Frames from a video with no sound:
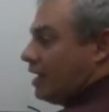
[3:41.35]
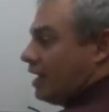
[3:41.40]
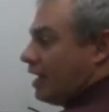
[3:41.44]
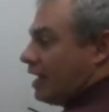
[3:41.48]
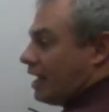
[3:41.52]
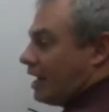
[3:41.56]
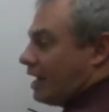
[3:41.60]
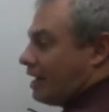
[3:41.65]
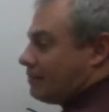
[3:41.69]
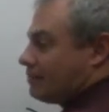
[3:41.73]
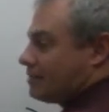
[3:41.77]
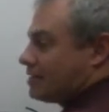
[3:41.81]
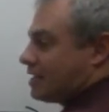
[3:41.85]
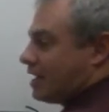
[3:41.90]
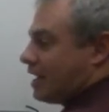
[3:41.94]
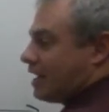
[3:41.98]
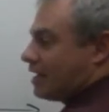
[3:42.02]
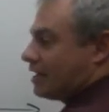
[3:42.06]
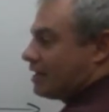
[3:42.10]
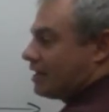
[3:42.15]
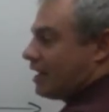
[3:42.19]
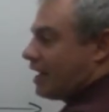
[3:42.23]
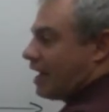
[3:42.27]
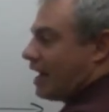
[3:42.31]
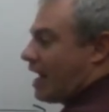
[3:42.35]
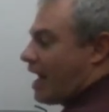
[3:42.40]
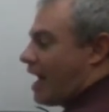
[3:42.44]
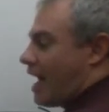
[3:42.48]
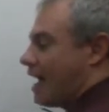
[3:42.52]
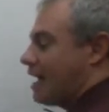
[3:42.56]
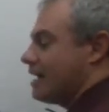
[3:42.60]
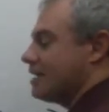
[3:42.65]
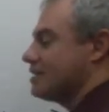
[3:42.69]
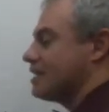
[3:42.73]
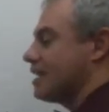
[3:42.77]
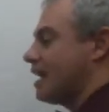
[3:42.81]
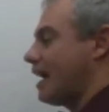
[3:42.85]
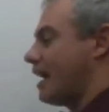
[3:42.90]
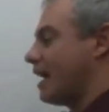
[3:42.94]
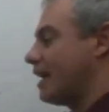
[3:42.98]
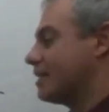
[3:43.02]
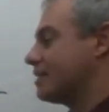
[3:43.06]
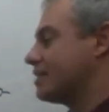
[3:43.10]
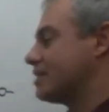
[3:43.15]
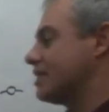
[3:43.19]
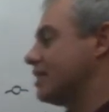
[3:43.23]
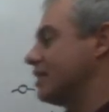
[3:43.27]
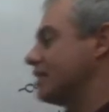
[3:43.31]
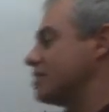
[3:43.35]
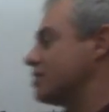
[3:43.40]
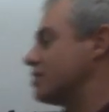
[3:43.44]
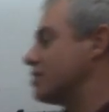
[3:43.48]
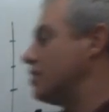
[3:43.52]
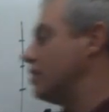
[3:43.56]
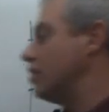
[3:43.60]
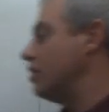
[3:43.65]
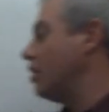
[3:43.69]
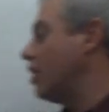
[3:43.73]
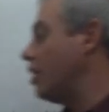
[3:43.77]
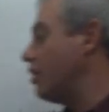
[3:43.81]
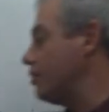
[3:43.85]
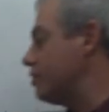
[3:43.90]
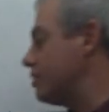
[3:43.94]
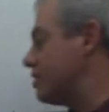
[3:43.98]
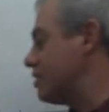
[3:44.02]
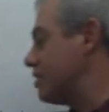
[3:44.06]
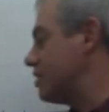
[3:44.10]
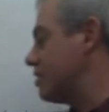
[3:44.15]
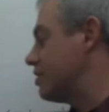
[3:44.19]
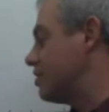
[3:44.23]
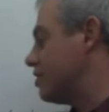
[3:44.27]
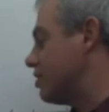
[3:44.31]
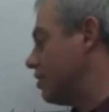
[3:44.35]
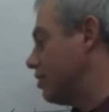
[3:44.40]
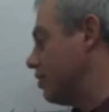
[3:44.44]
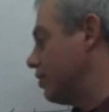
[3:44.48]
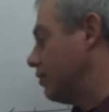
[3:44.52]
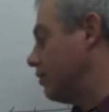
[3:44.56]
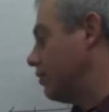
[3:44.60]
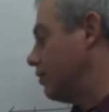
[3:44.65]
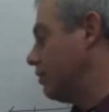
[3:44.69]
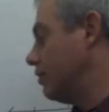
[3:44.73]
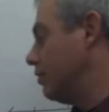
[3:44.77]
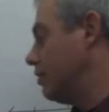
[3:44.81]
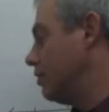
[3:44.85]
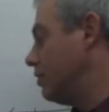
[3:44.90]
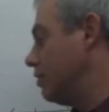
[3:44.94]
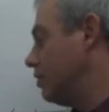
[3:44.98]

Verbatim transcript: And I'm saying that as x gets close to 2,